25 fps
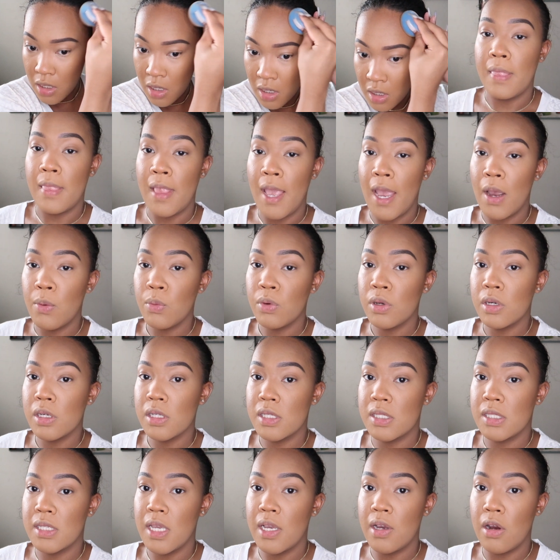Now we're gonna
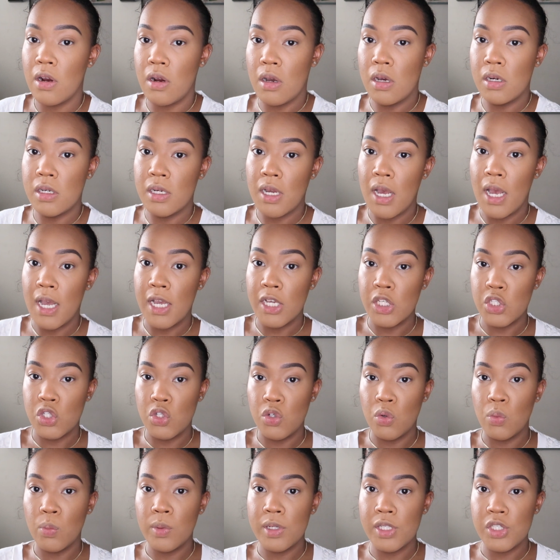set our under eyes. You
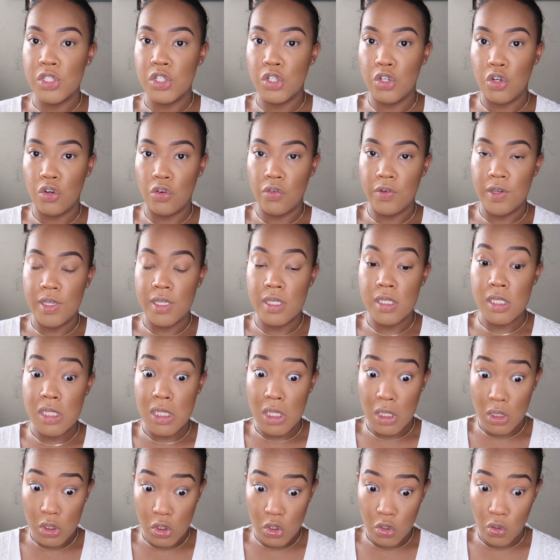don't want it to crease,
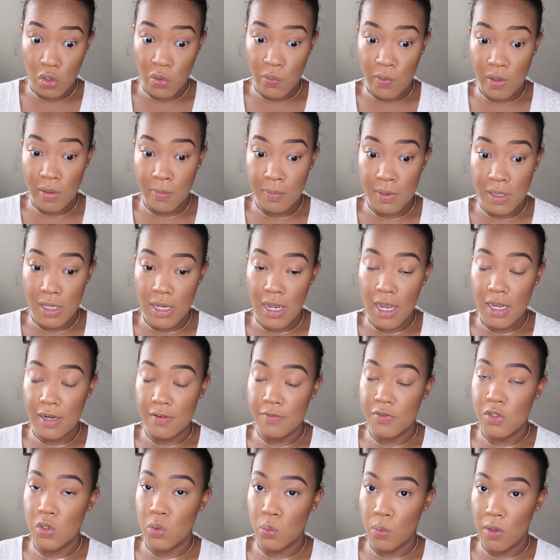so you want to be kind of
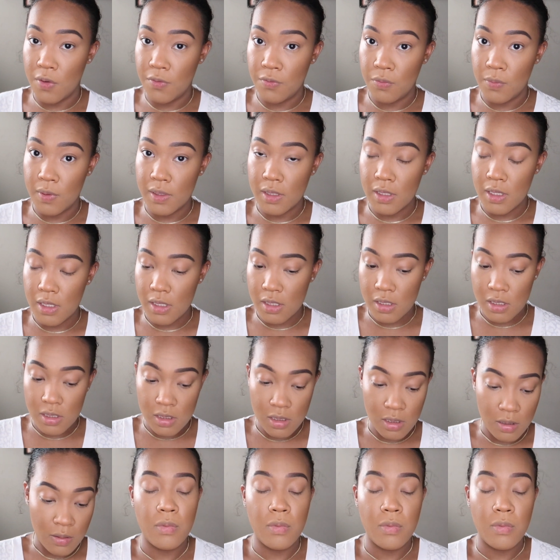swift with this.